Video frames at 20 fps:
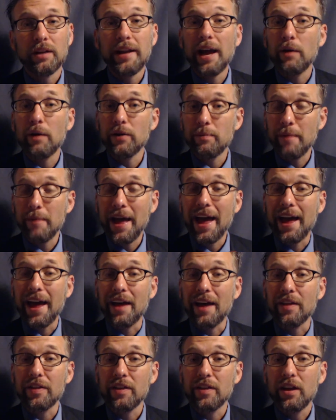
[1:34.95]
Now in
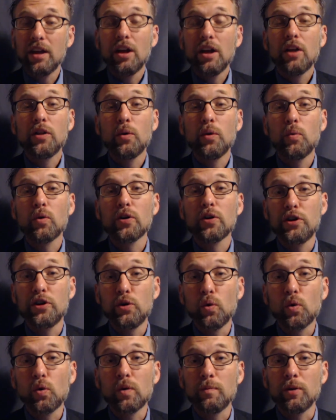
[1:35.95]
math, the
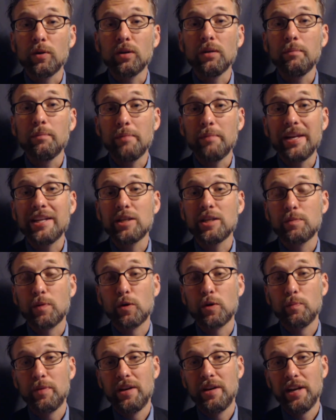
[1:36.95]
word normal means
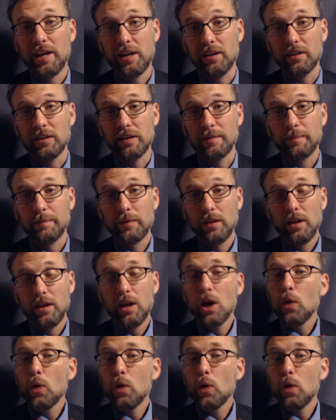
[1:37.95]
perpendicular.